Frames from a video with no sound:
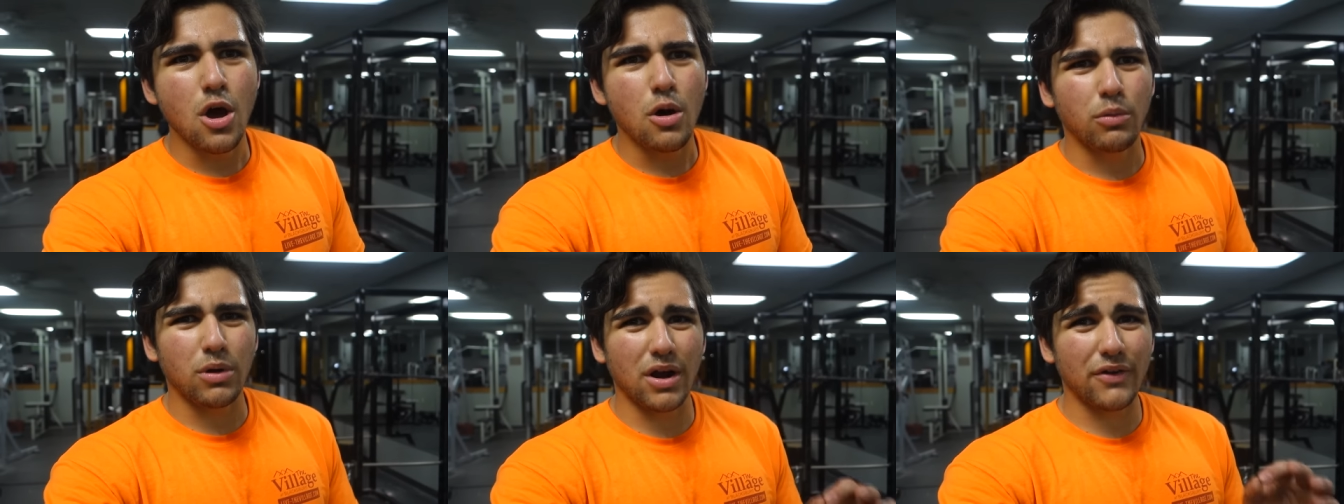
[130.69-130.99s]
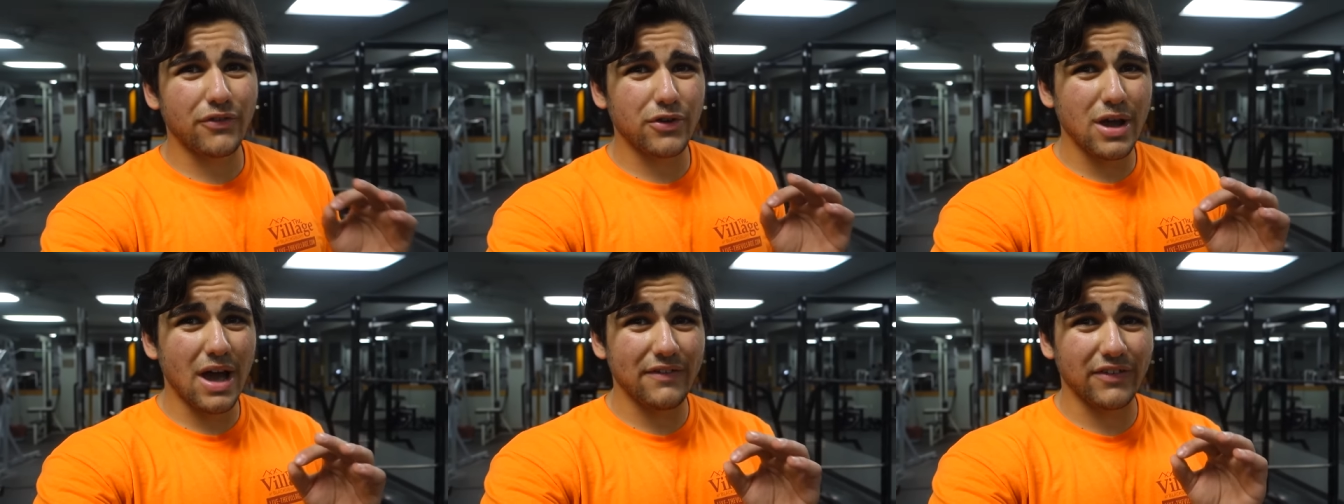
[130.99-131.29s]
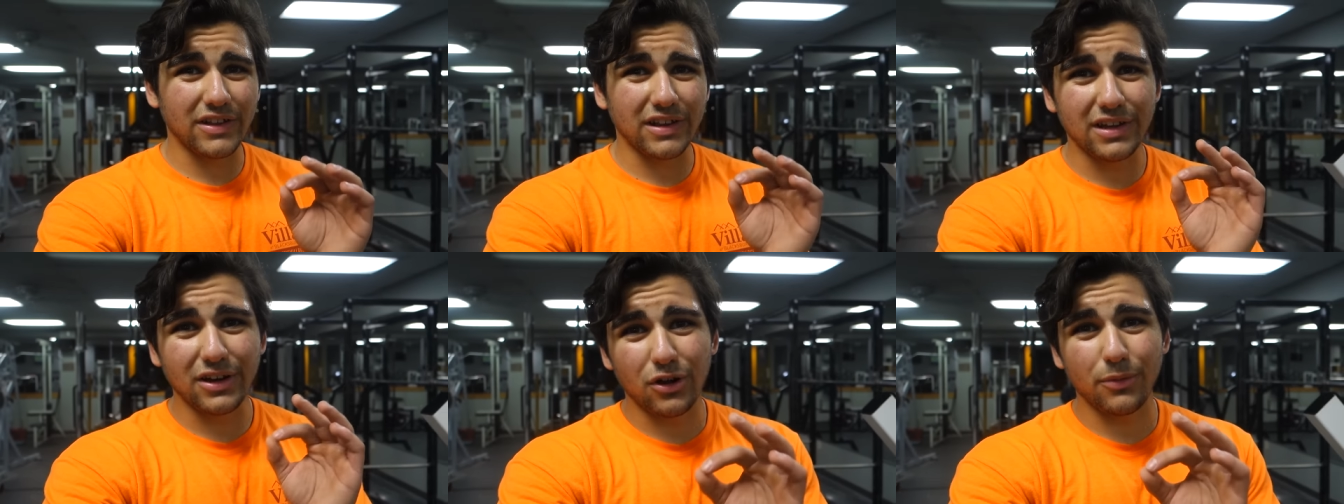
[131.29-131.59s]
Whenever you have
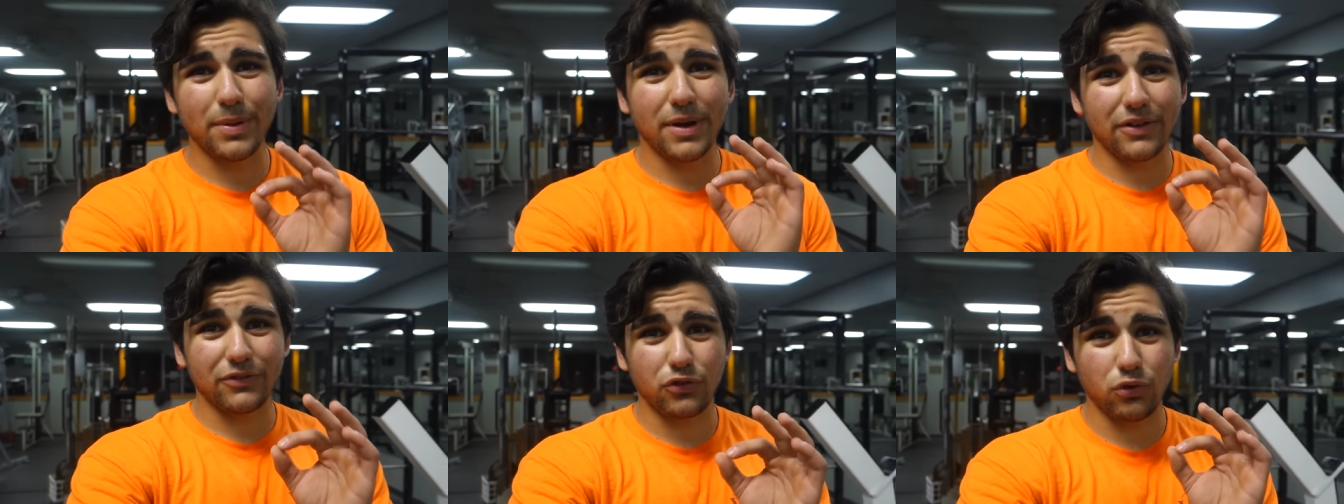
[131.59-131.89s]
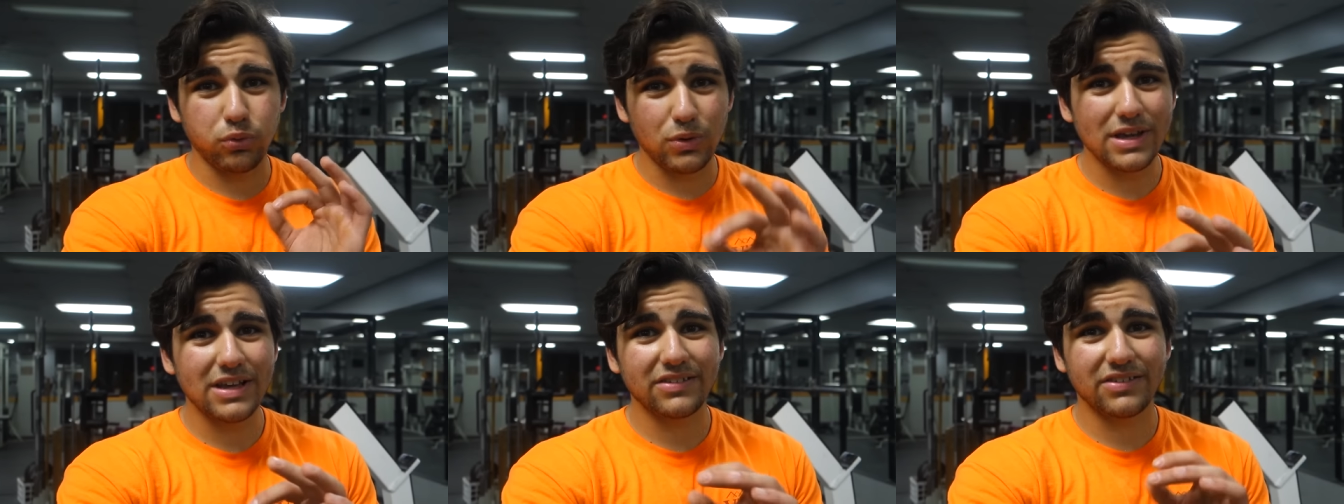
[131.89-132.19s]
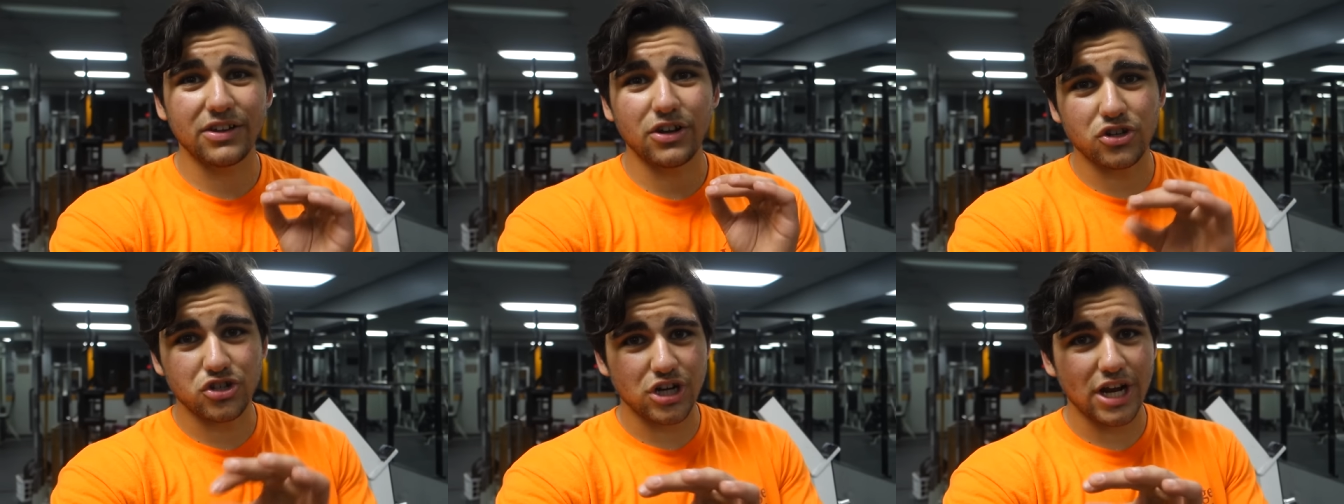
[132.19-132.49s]
a little bit of
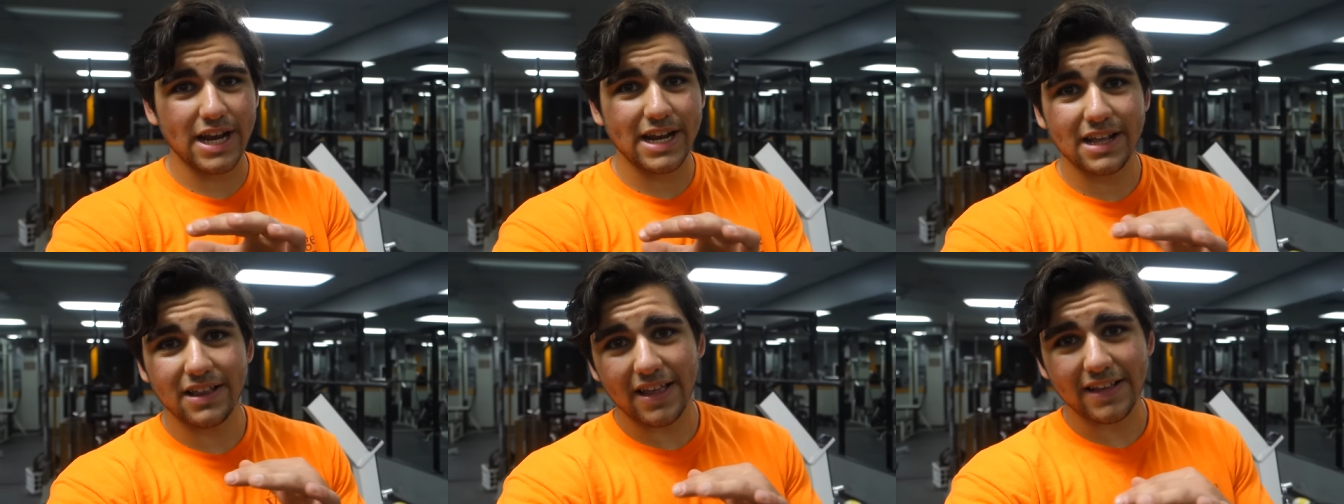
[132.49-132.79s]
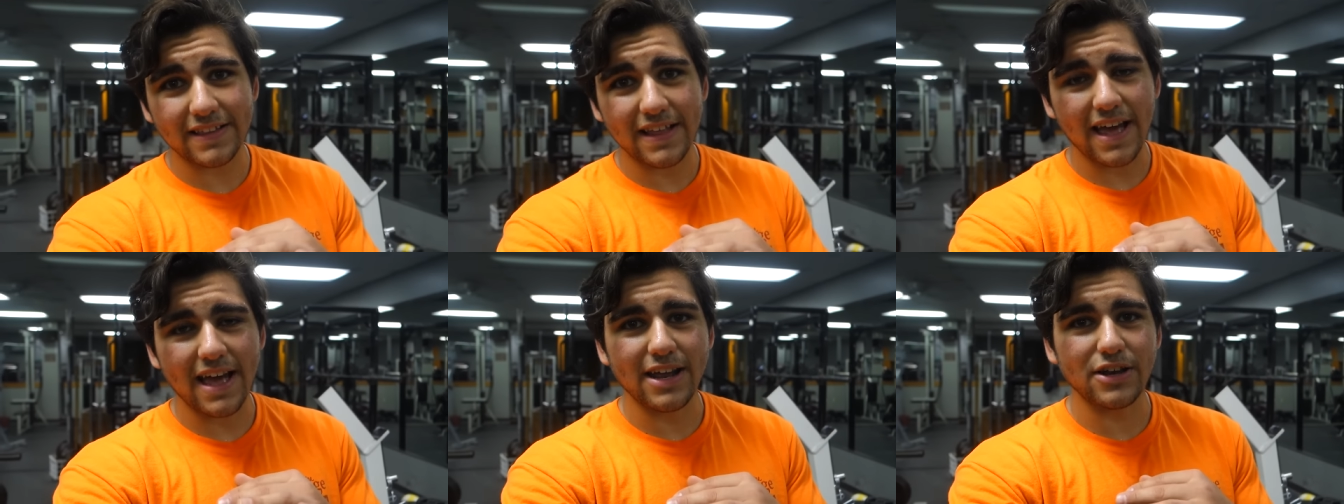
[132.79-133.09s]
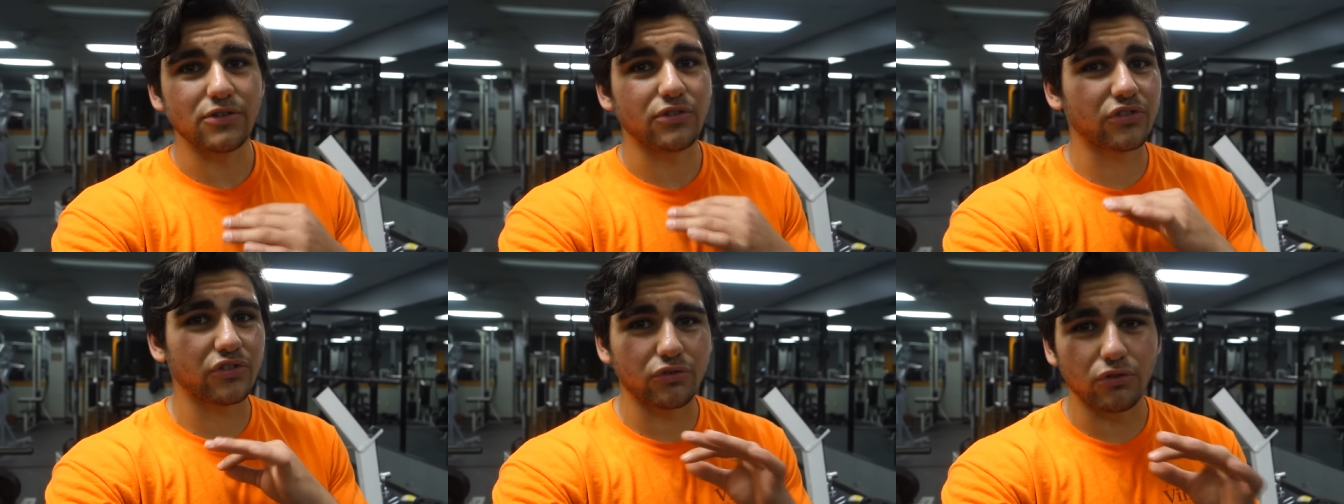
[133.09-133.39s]
tweaks in your training like that
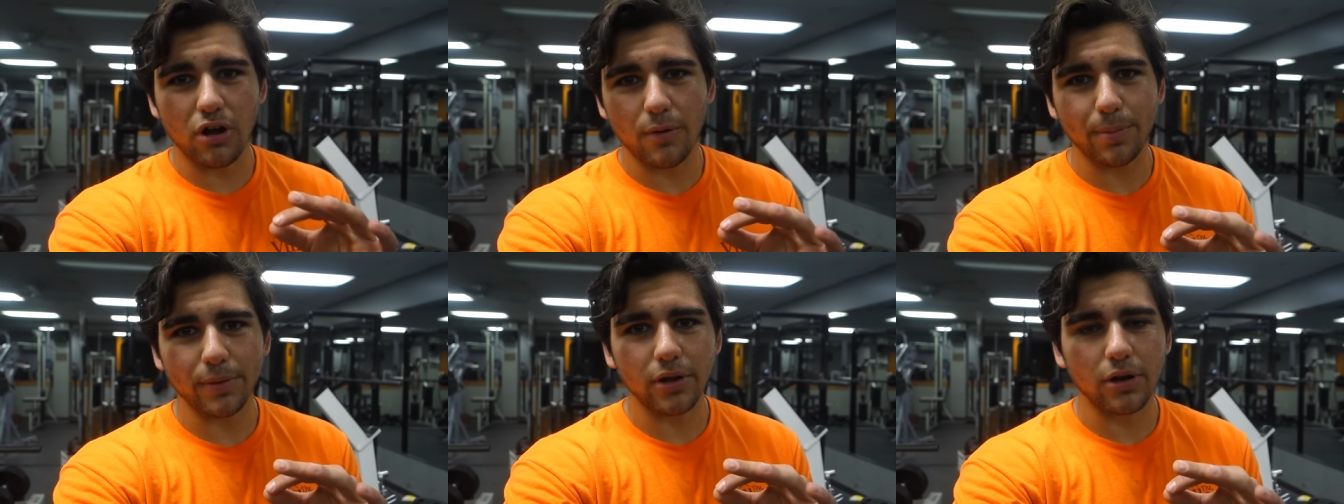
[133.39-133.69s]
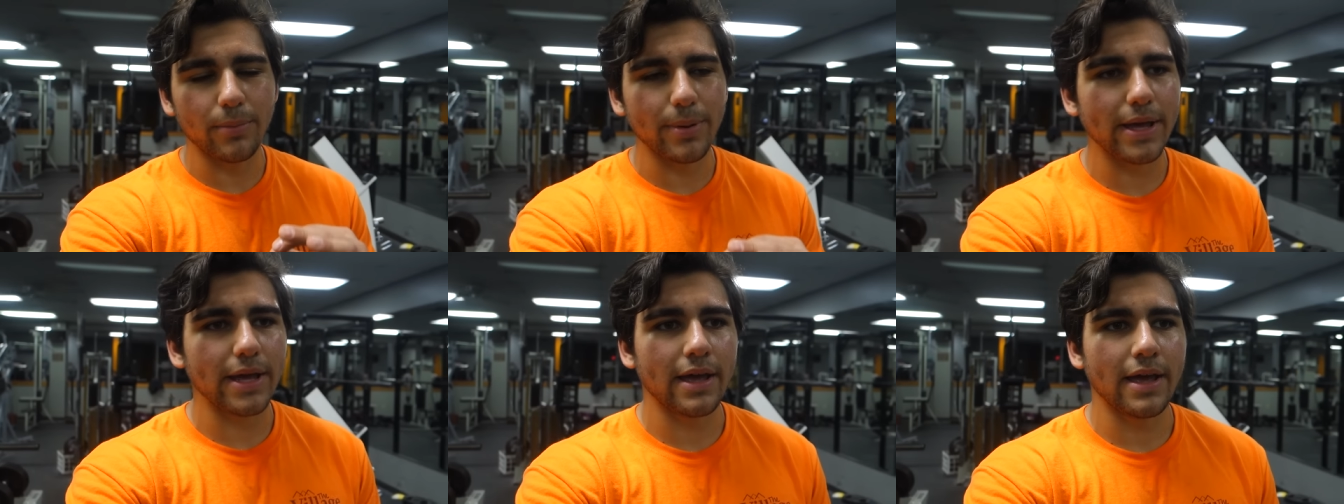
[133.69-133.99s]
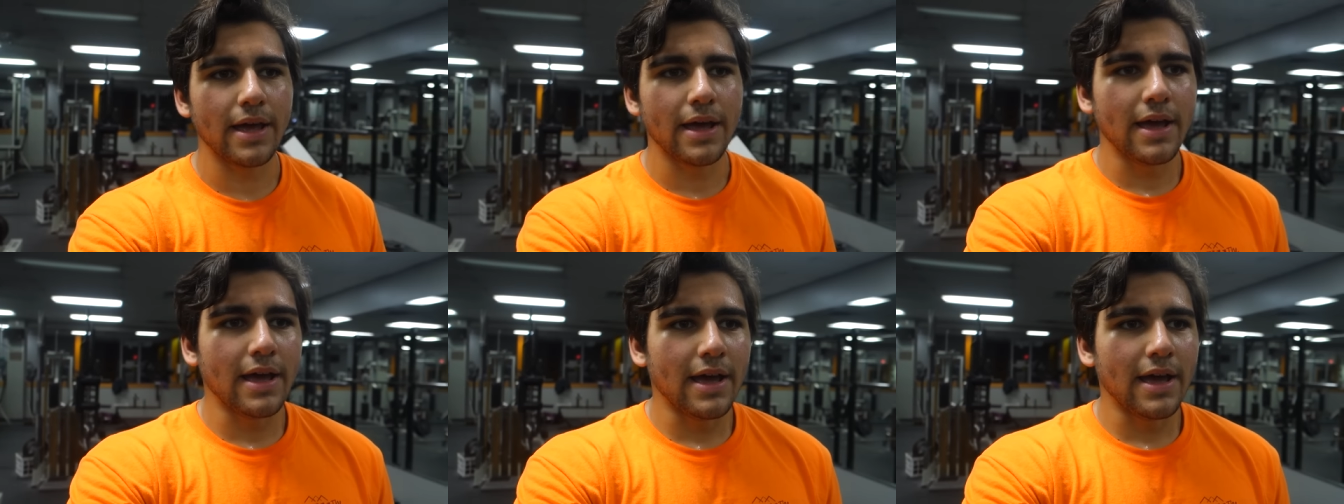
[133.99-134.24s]
and you screw up a little bit,